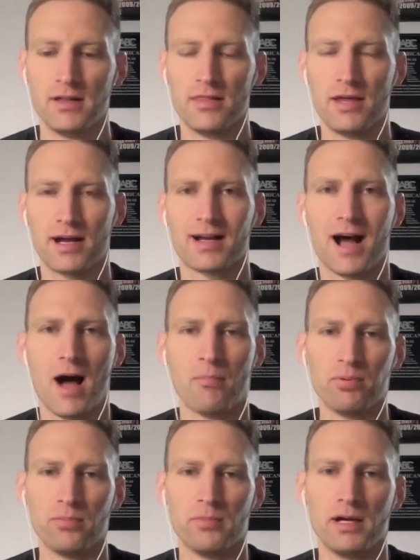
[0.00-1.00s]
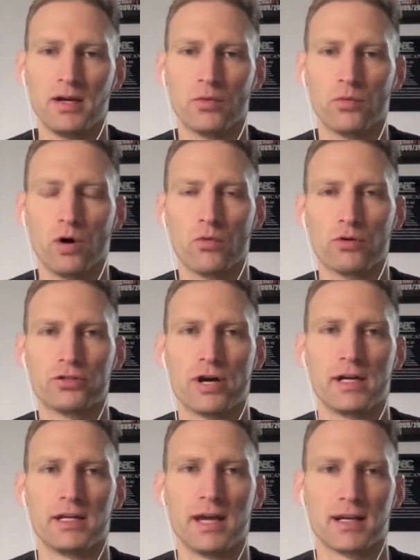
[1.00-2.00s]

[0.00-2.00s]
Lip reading: that complement what we're trying to